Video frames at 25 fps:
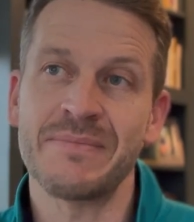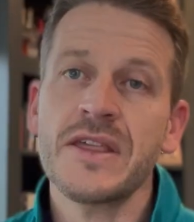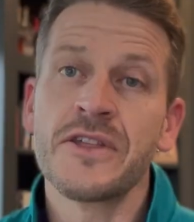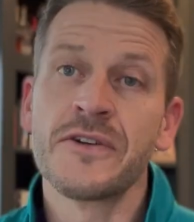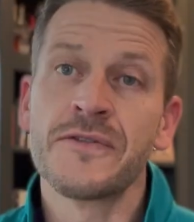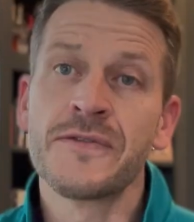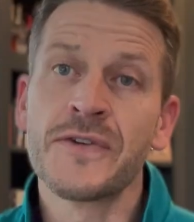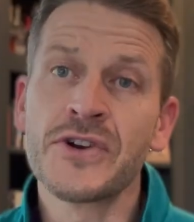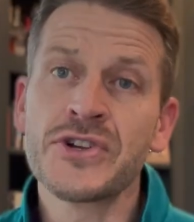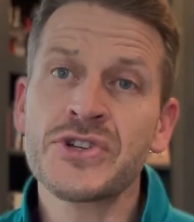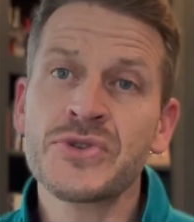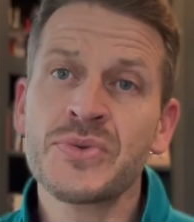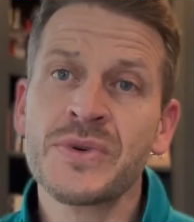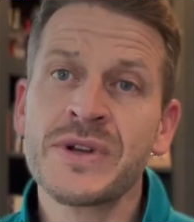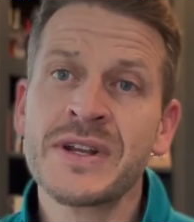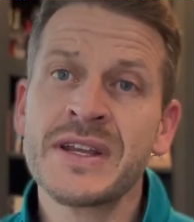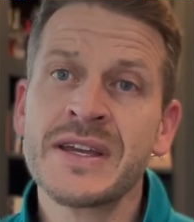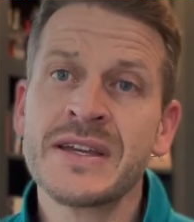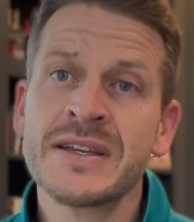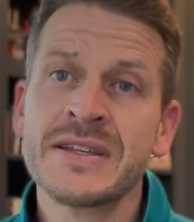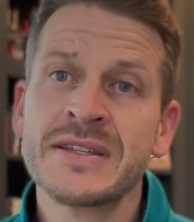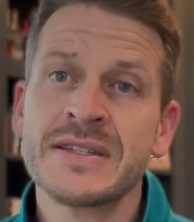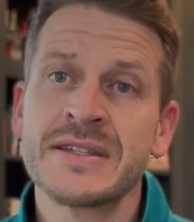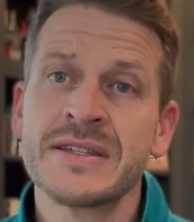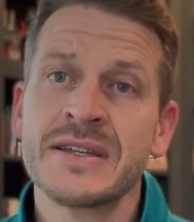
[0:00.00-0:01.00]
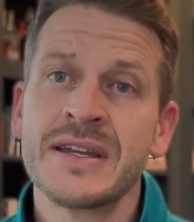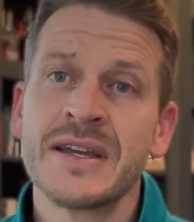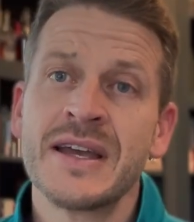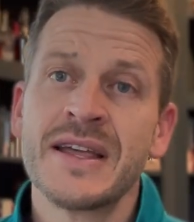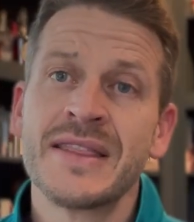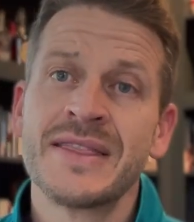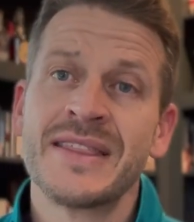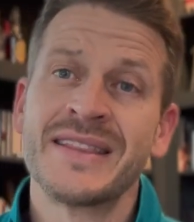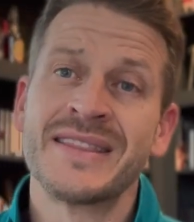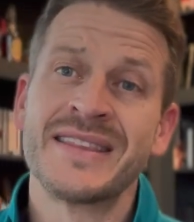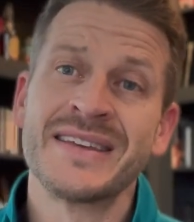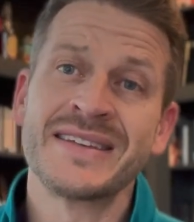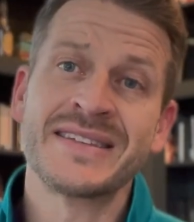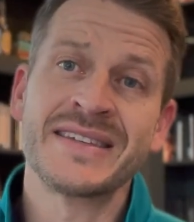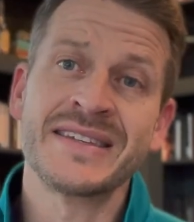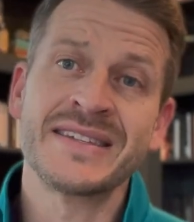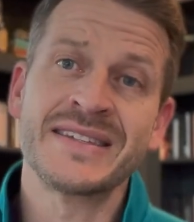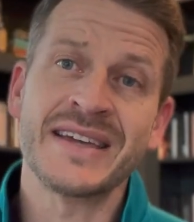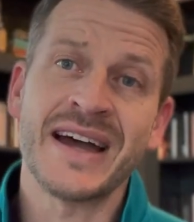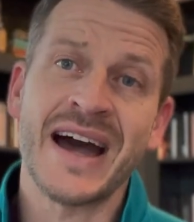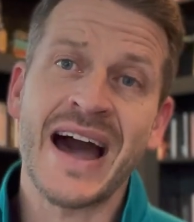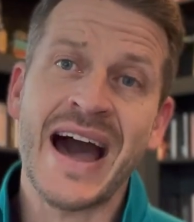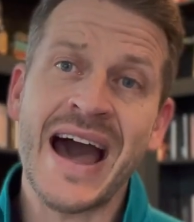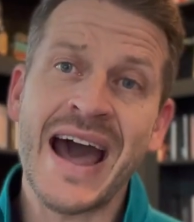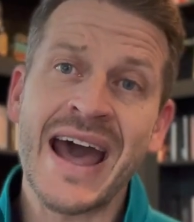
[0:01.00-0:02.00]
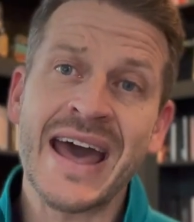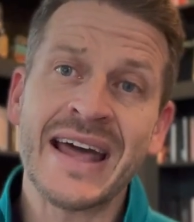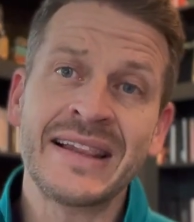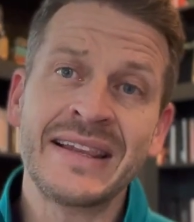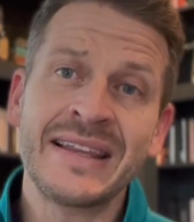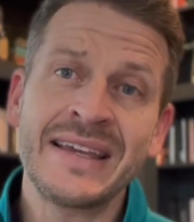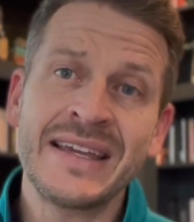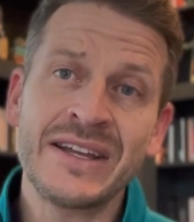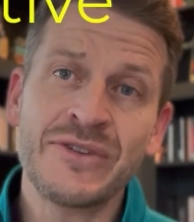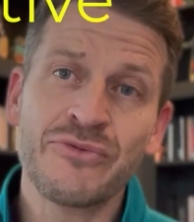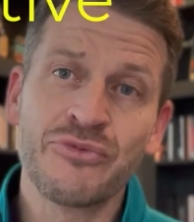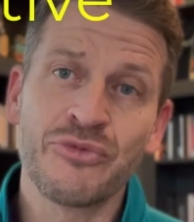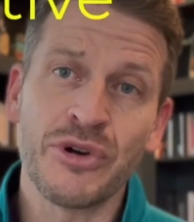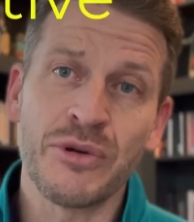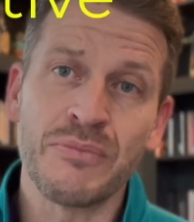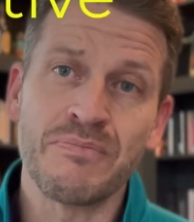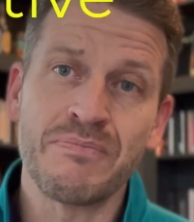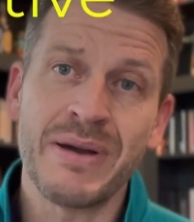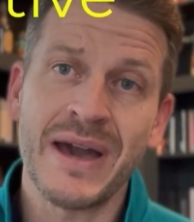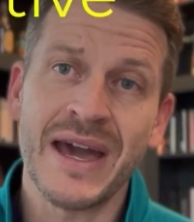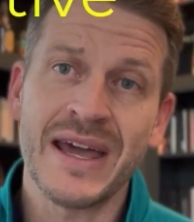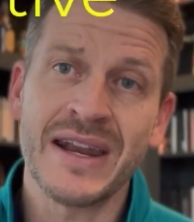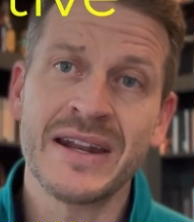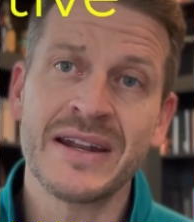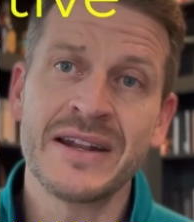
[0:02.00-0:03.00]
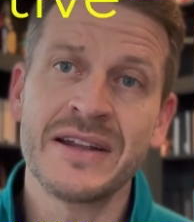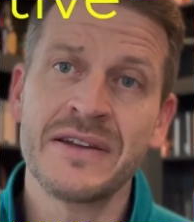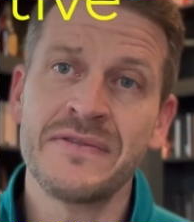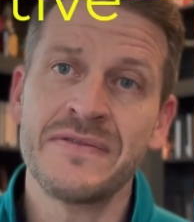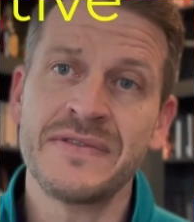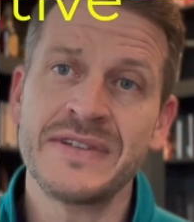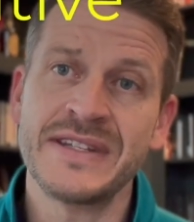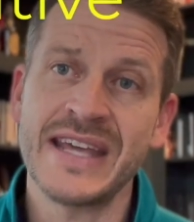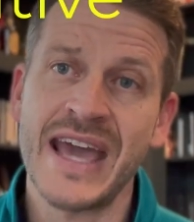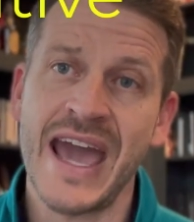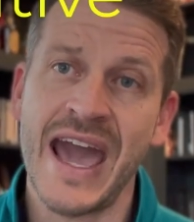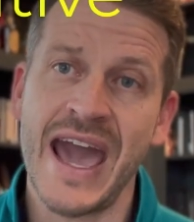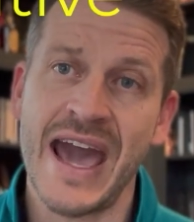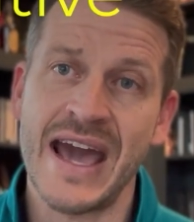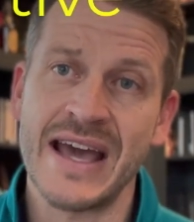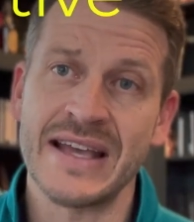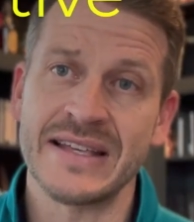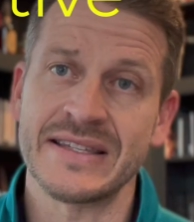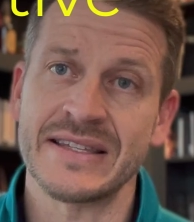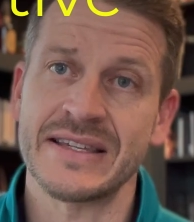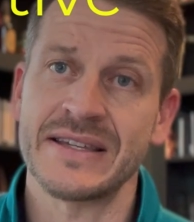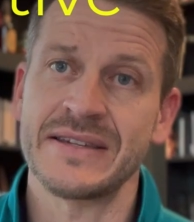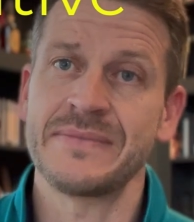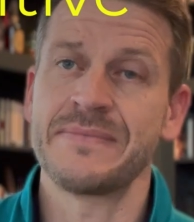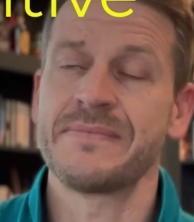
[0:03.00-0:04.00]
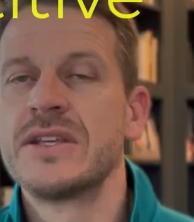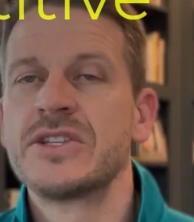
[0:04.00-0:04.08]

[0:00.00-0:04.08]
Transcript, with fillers: The first one is that this is a highly repetitive task.